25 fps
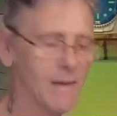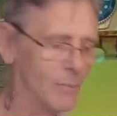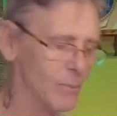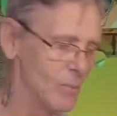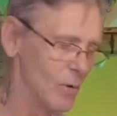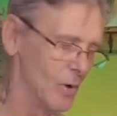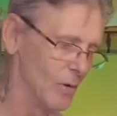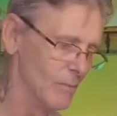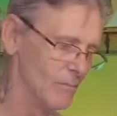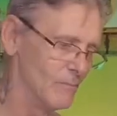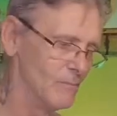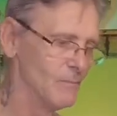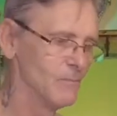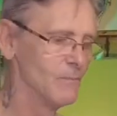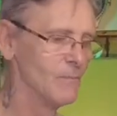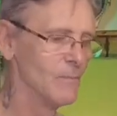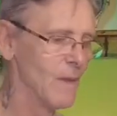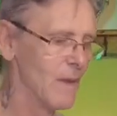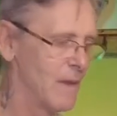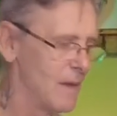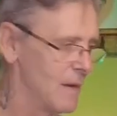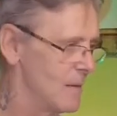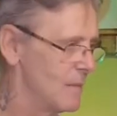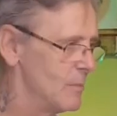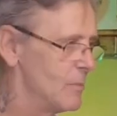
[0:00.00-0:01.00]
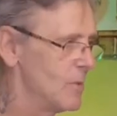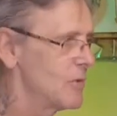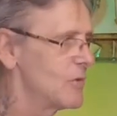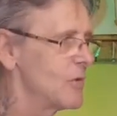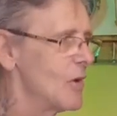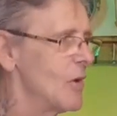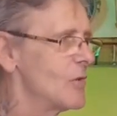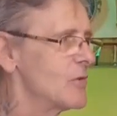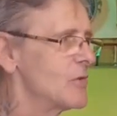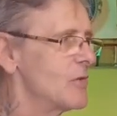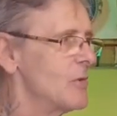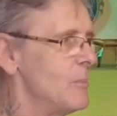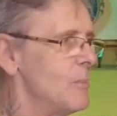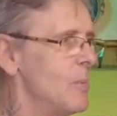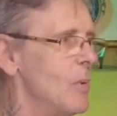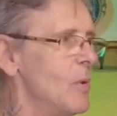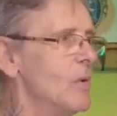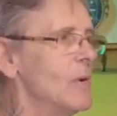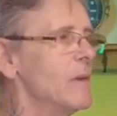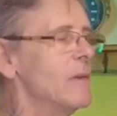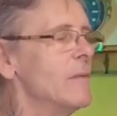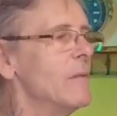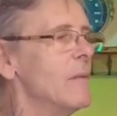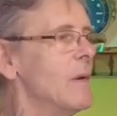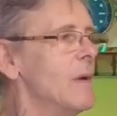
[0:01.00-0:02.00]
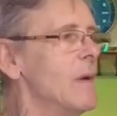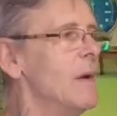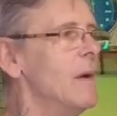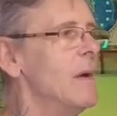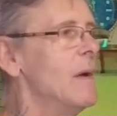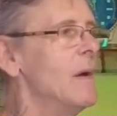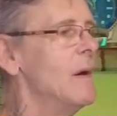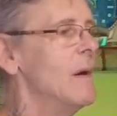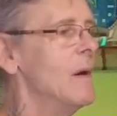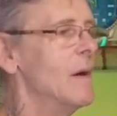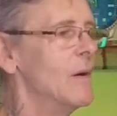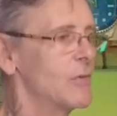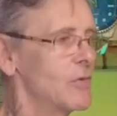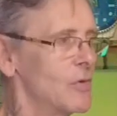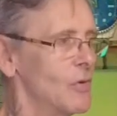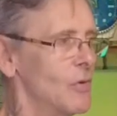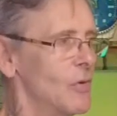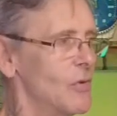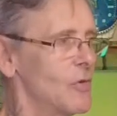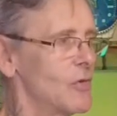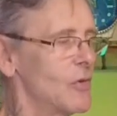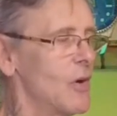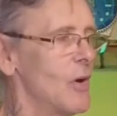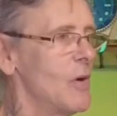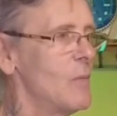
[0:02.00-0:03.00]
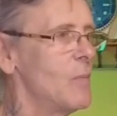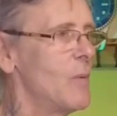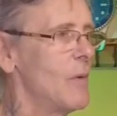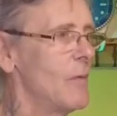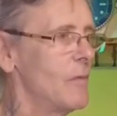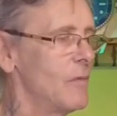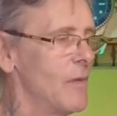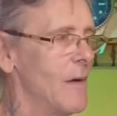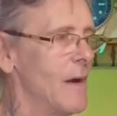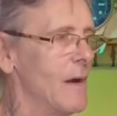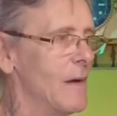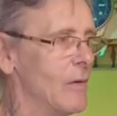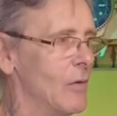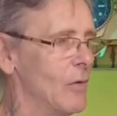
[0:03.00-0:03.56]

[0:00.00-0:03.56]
But besides the point, I took the scope off that